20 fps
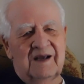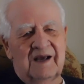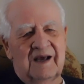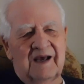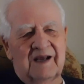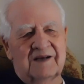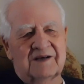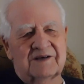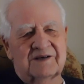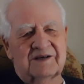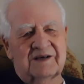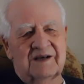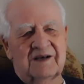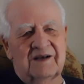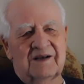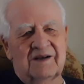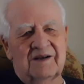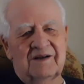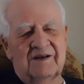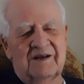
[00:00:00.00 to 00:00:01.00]
and
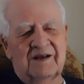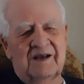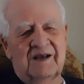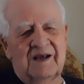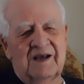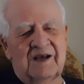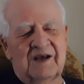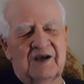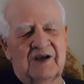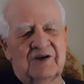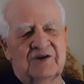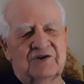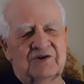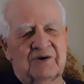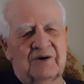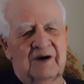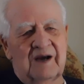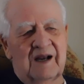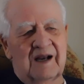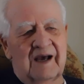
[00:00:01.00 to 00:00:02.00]
still
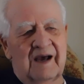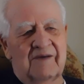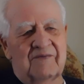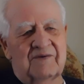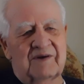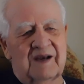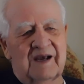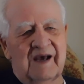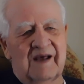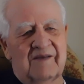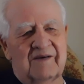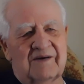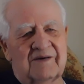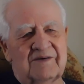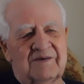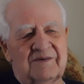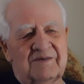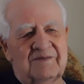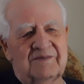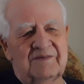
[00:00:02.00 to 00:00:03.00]
enjoy life together.